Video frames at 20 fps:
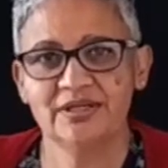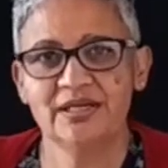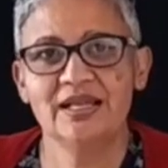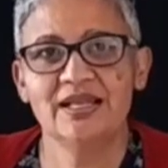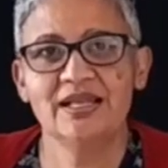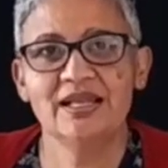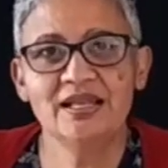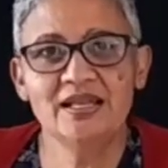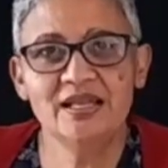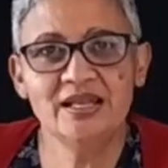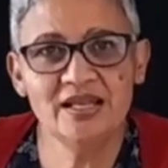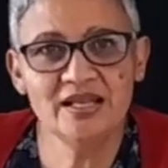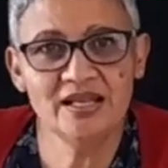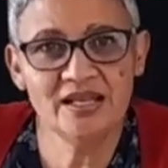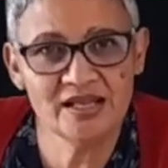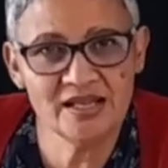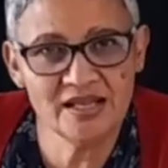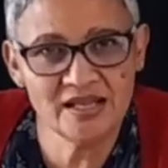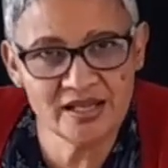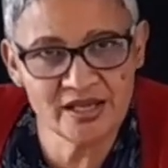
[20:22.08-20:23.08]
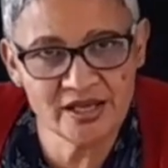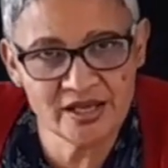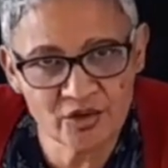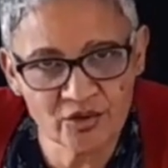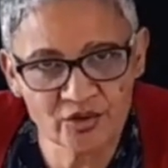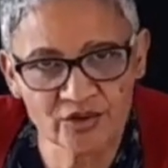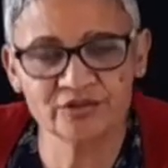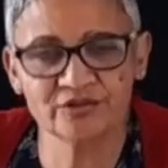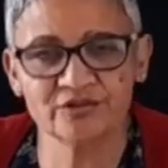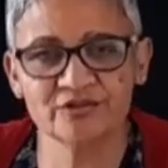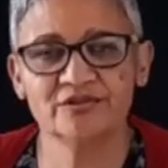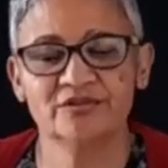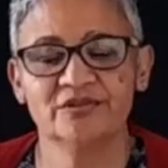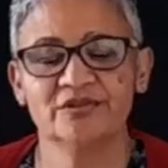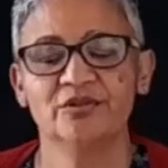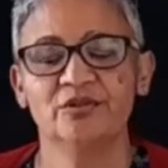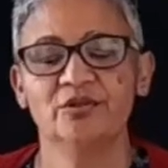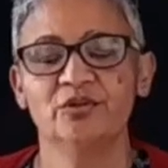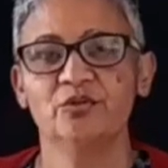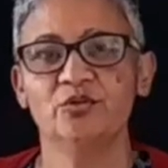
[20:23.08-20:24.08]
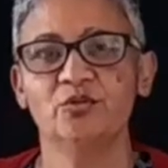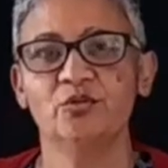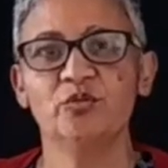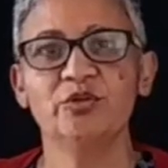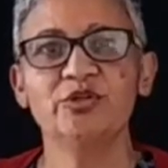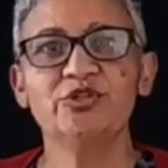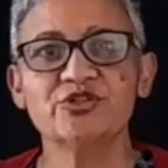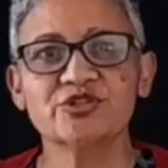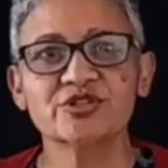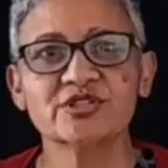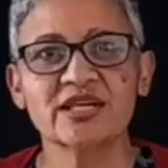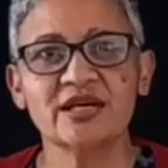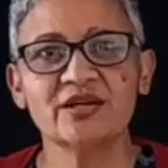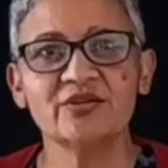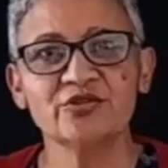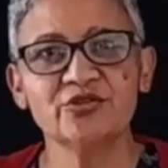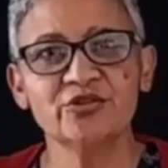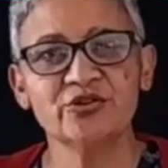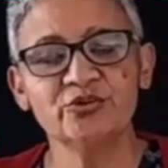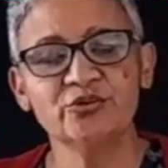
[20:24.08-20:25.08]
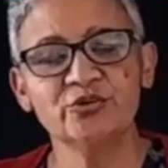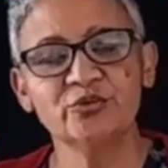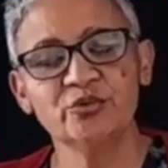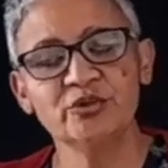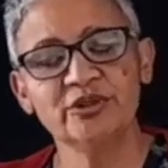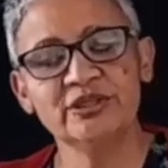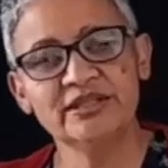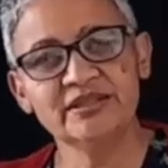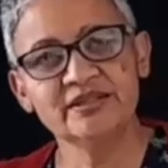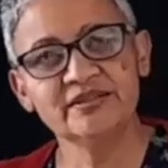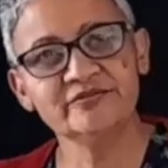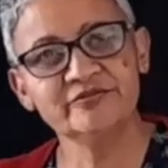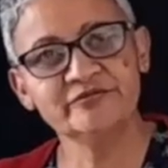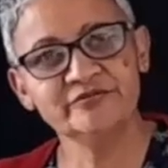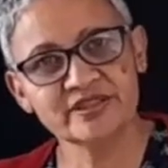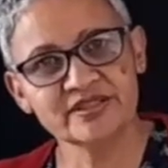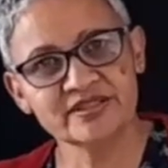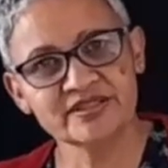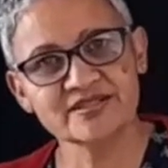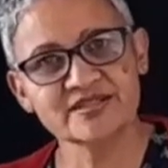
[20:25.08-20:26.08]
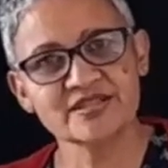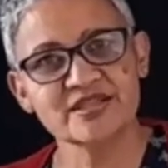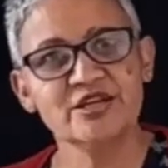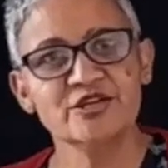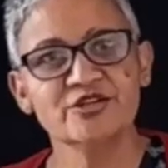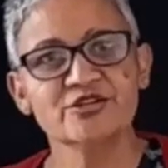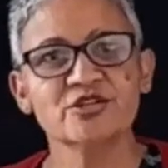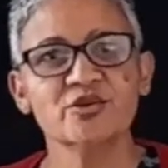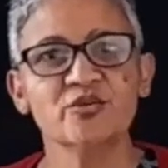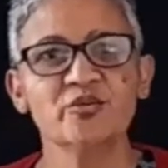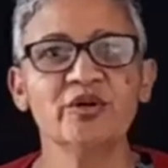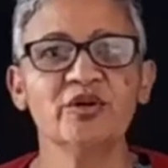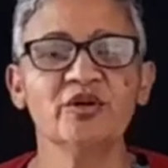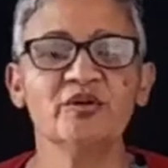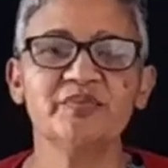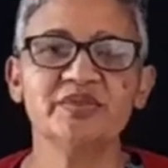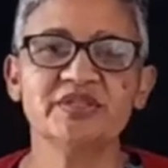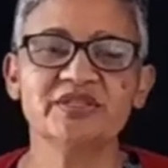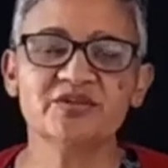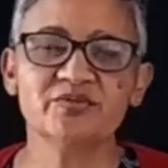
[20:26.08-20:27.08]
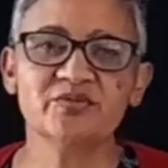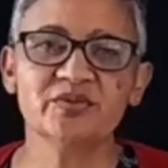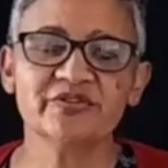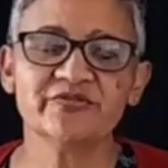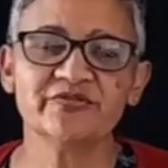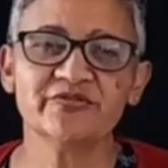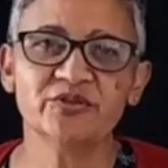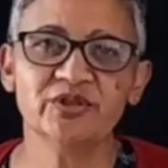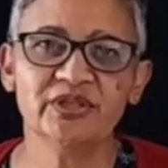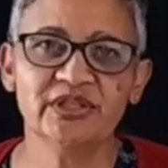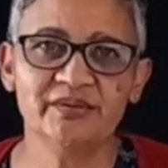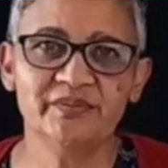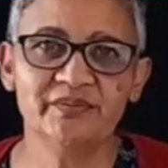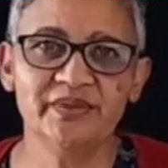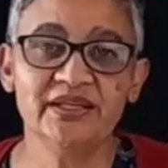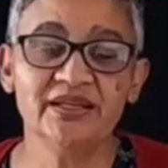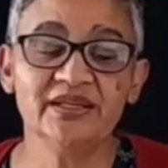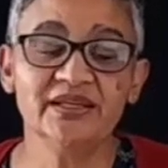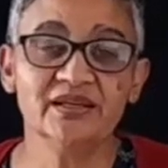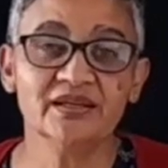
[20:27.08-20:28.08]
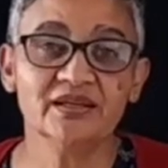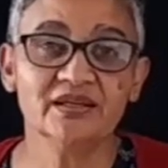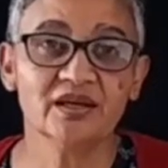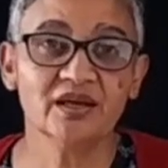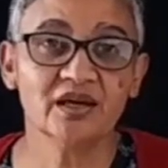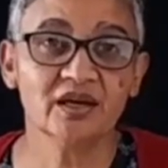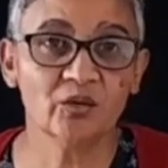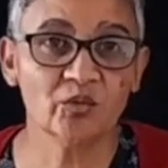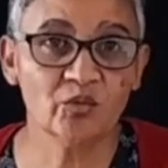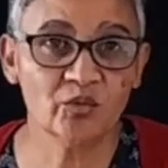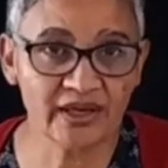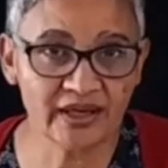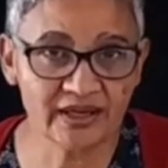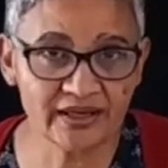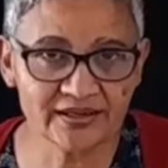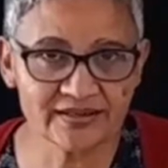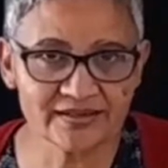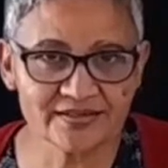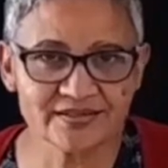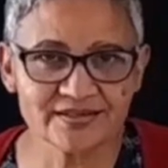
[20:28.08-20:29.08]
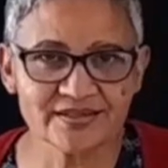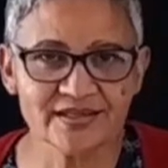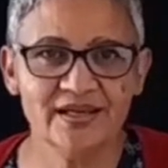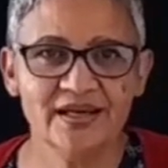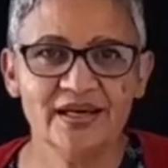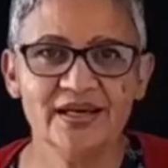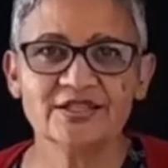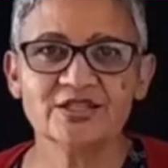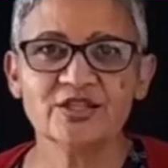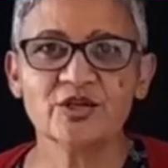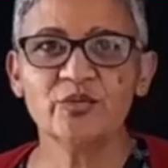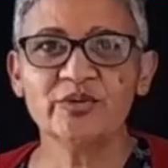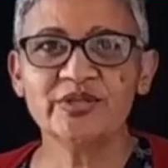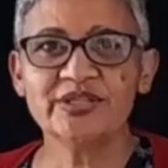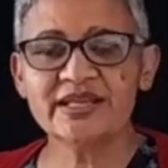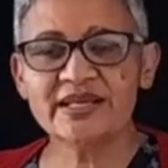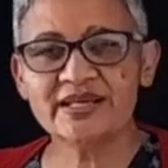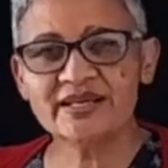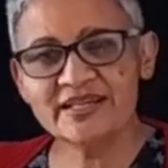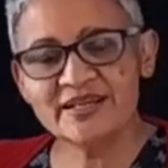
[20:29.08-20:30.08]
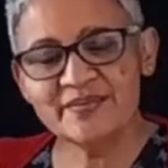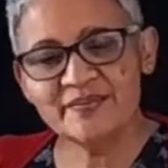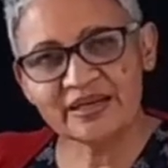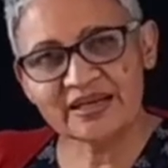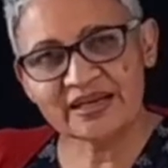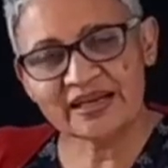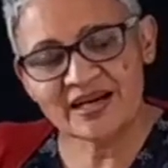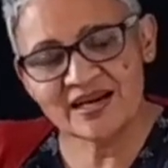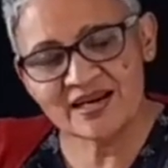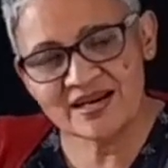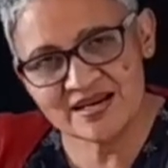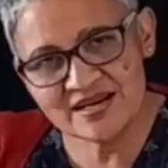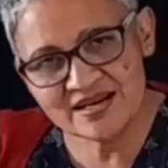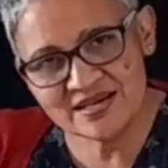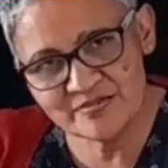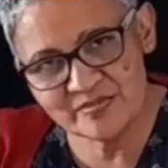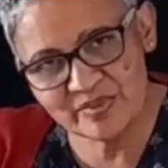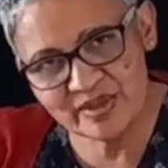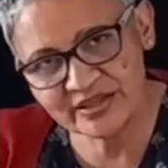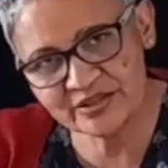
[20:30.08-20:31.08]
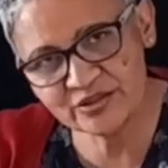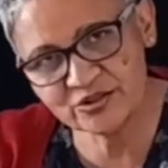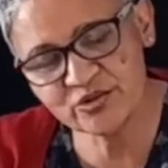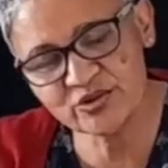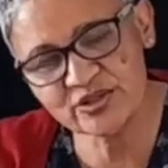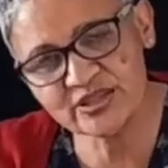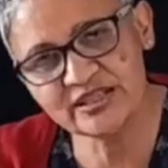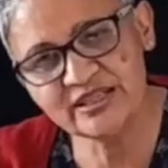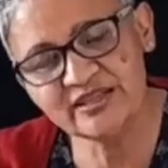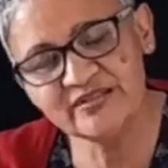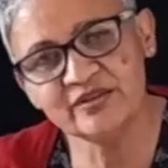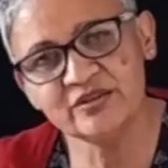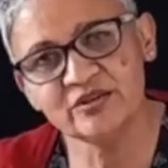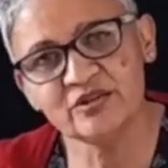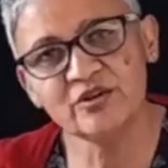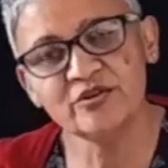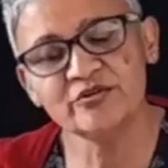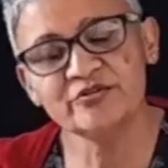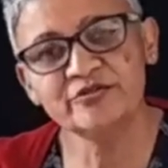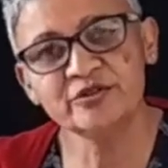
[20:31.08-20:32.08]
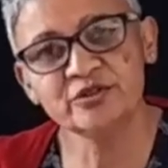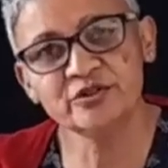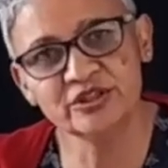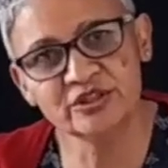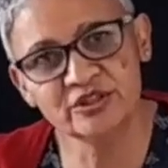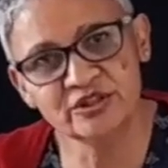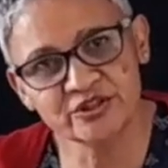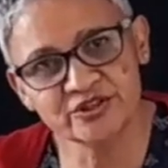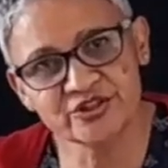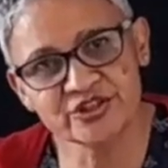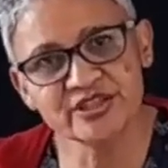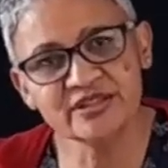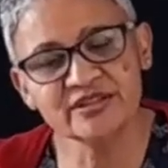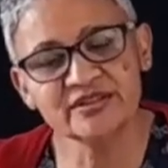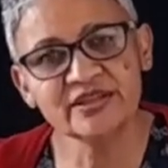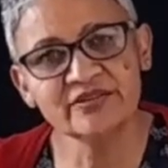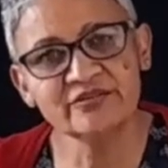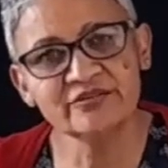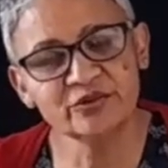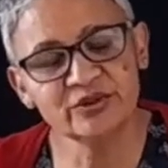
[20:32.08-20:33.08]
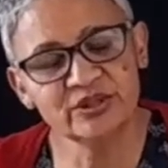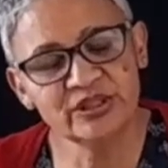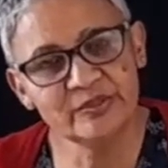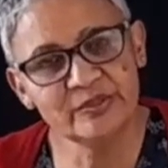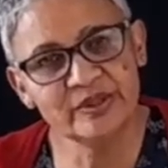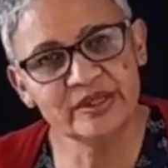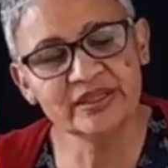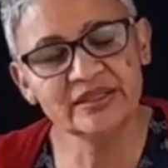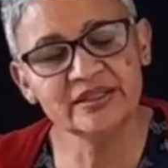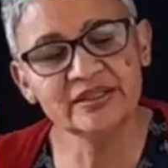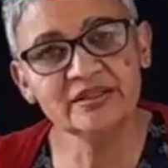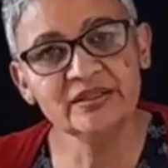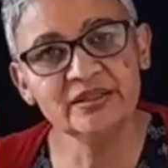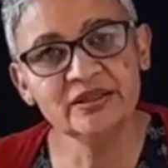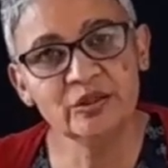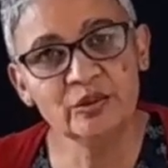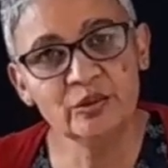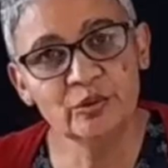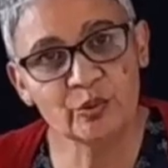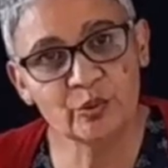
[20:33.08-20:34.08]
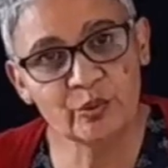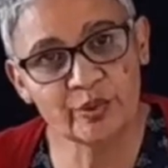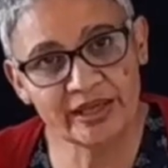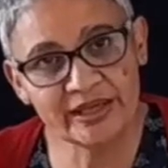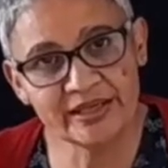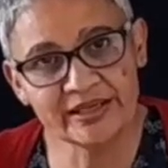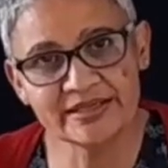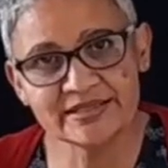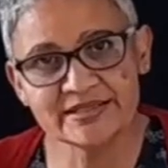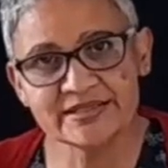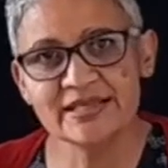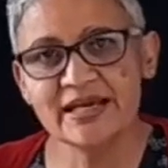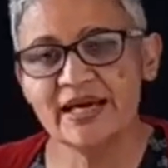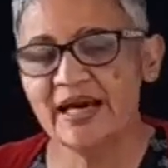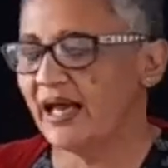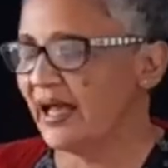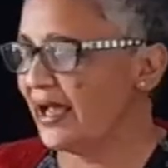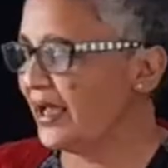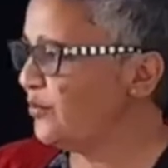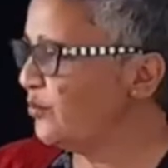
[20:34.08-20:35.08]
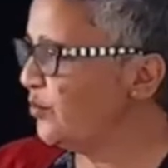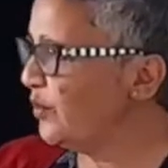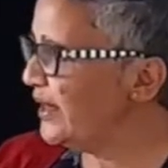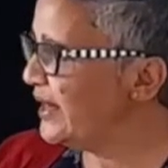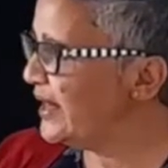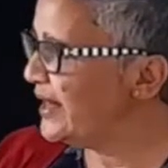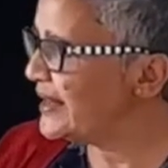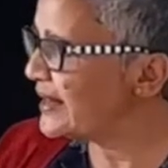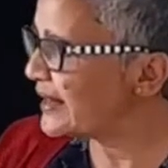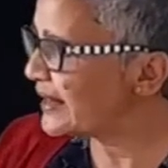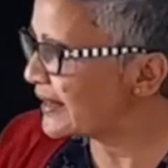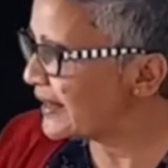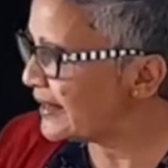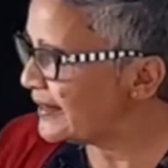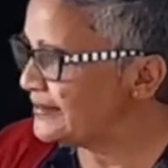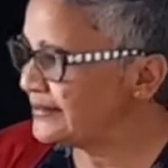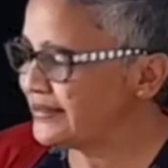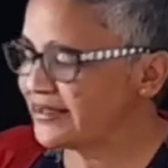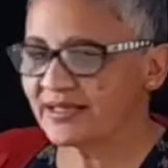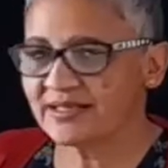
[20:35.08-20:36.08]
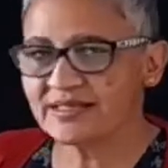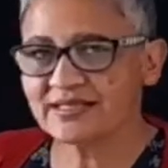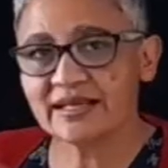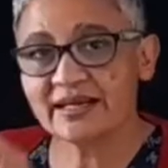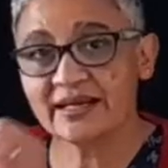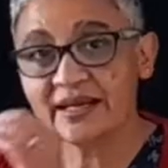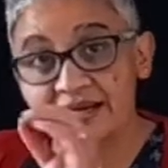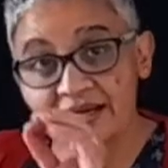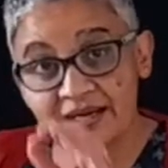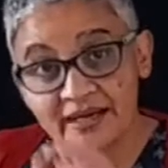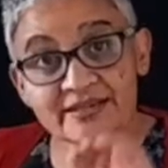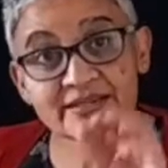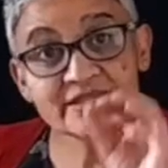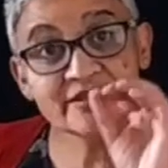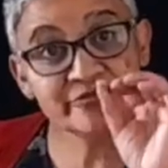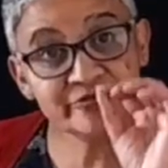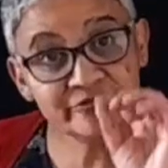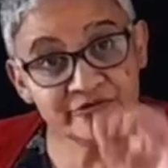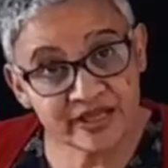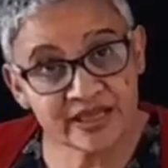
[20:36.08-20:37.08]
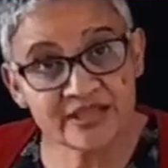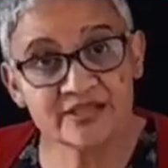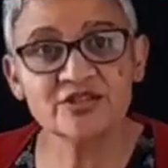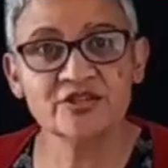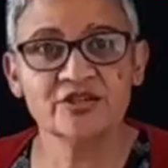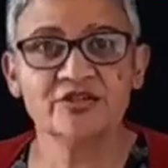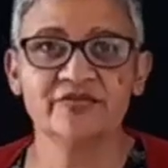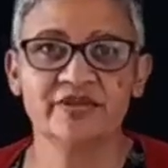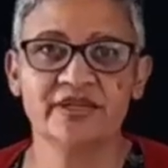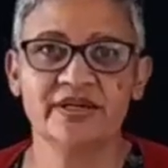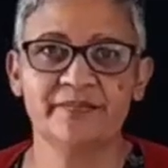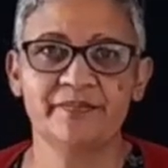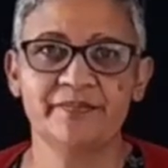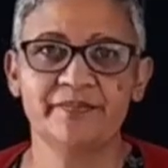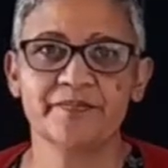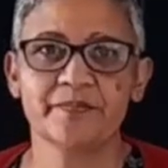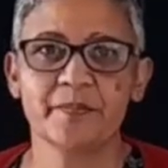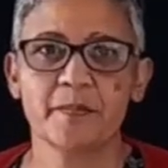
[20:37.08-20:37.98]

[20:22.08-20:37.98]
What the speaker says: Leon, which sound do you hear first? So we are busy with phonemic awareness. So we take them right back to the level of phonological and phonemic awareness. And when I write this, and I write in front of them,